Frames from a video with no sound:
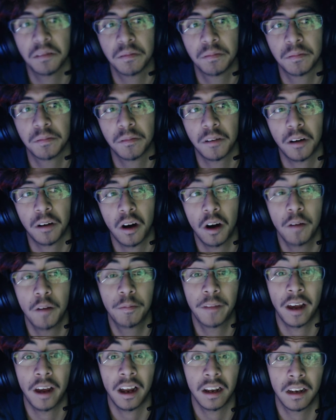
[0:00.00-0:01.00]
hope
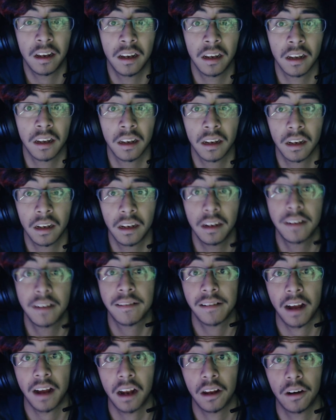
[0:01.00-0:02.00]
that the, this
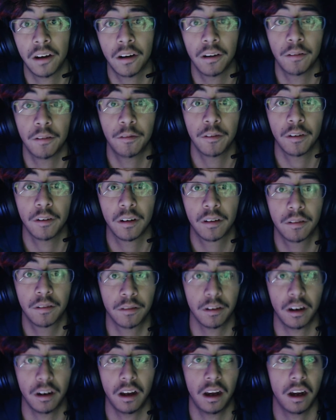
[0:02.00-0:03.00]
channel
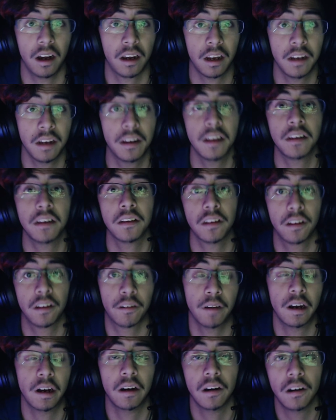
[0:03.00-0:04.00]
uh, continue to
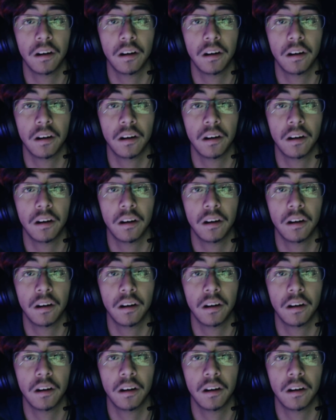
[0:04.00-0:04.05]
grow.